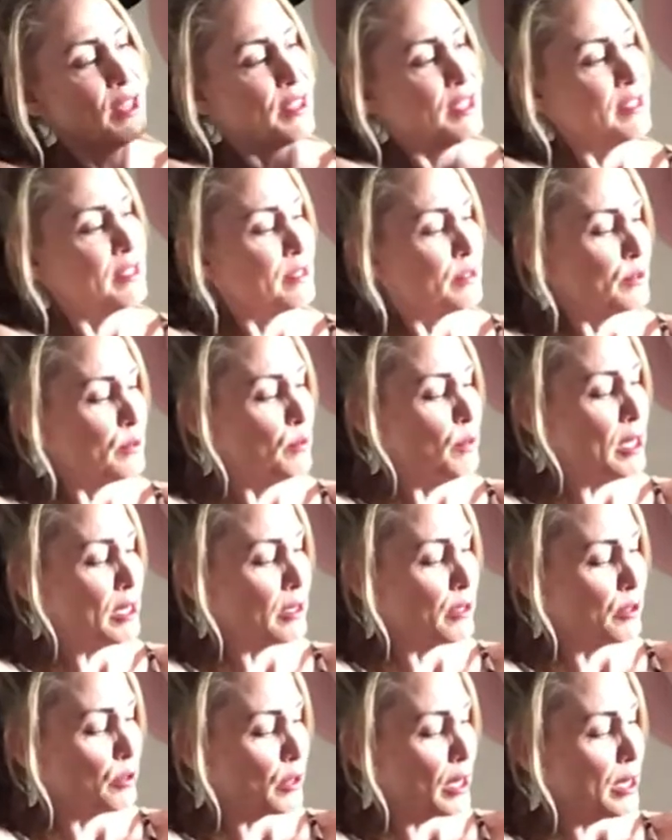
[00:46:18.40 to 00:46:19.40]
I think this would make
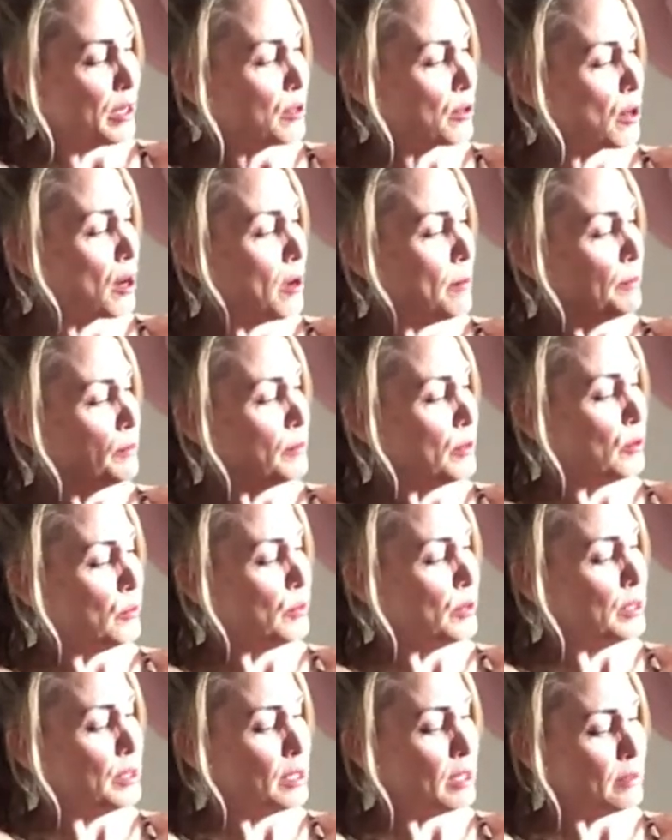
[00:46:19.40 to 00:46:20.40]
a great crop
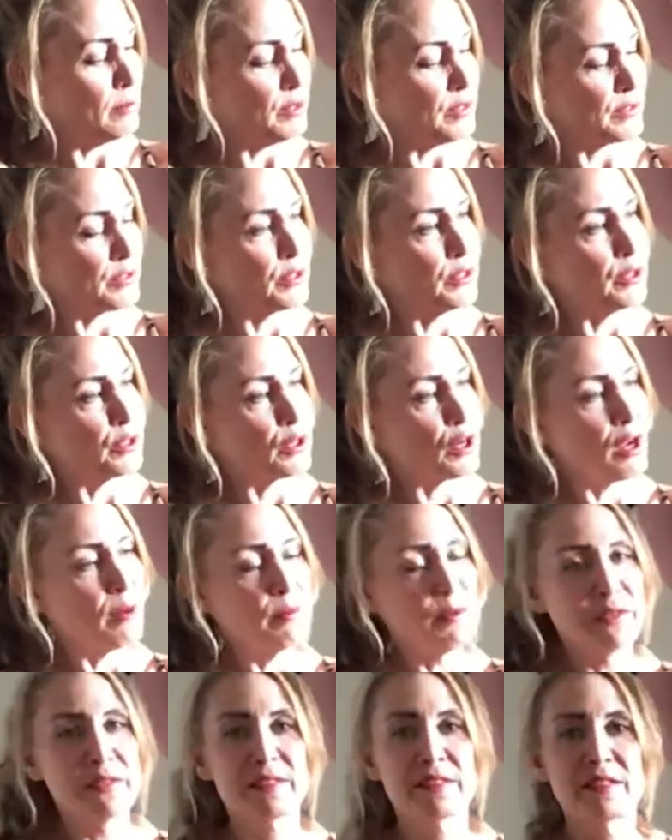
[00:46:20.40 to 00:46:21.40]
moment. I'm just gonna
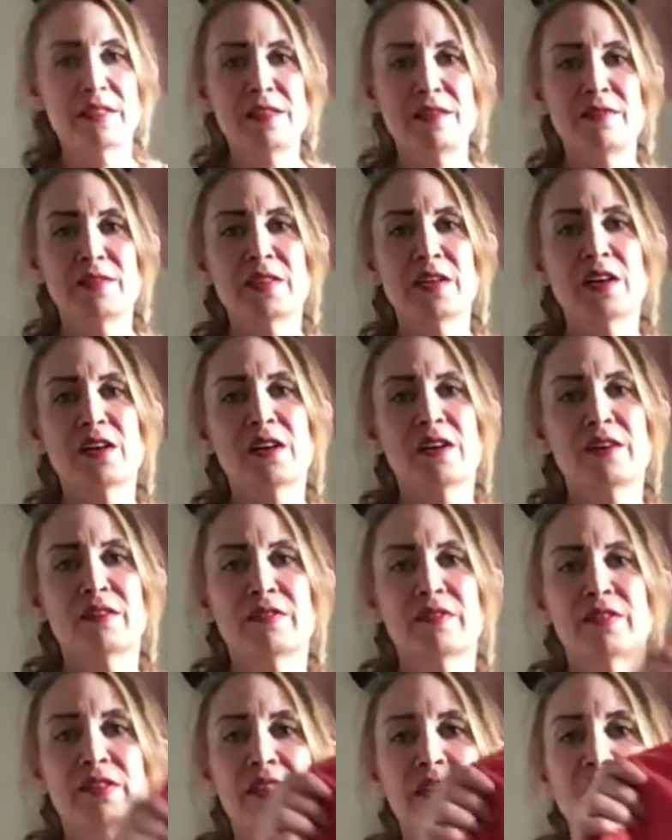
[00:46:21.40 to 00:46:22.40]
crop the sleeves off
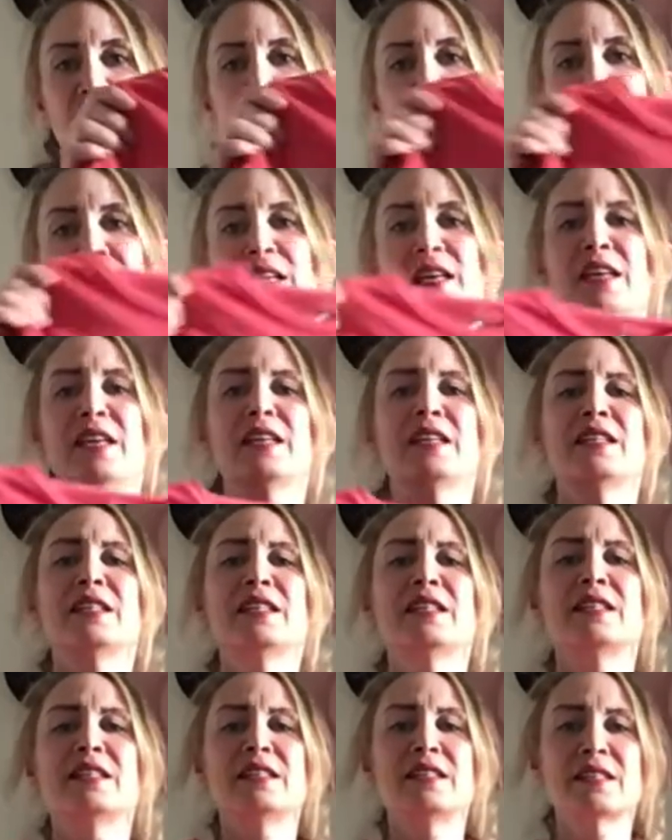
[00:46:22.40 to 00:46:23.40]

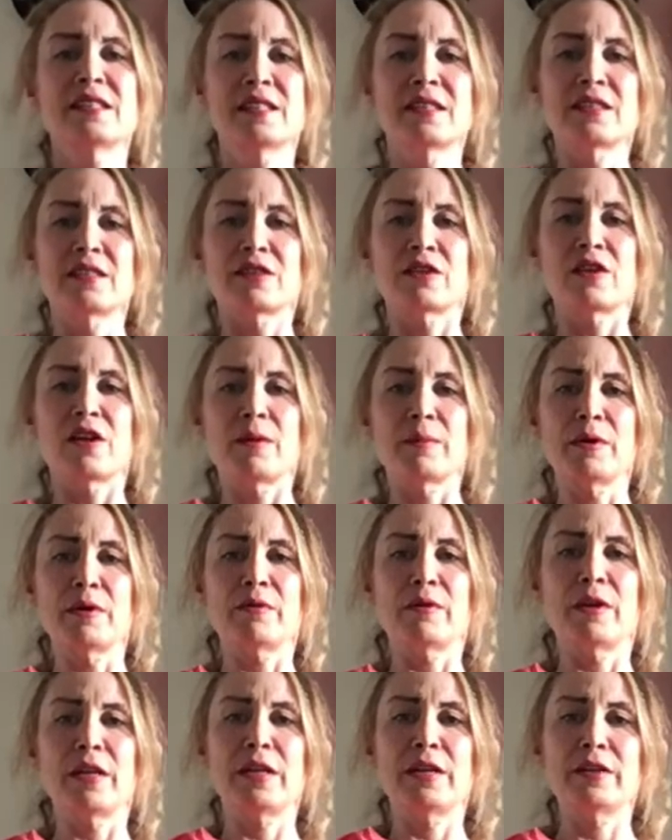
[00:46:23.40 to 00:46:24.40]
and crop it
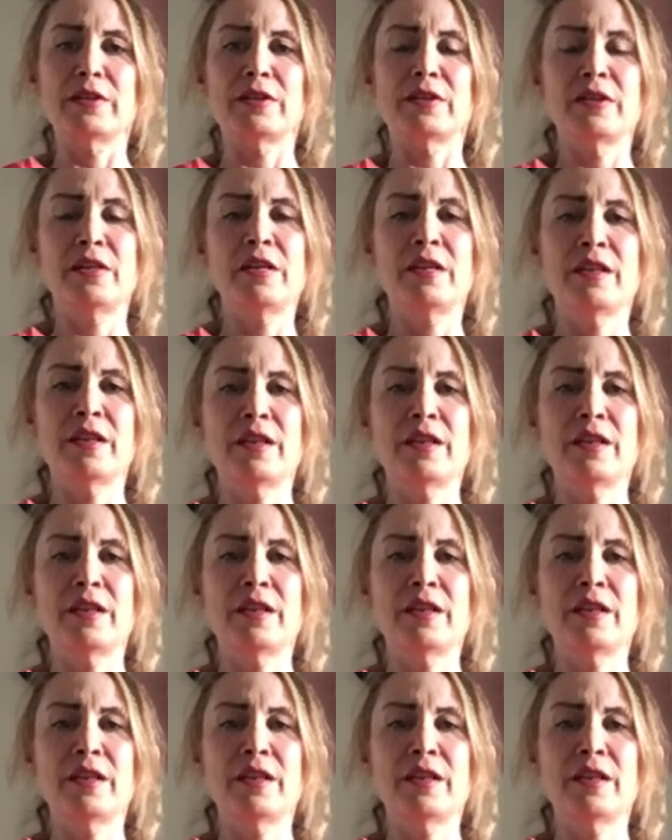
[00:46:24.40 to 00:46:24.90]
right underneath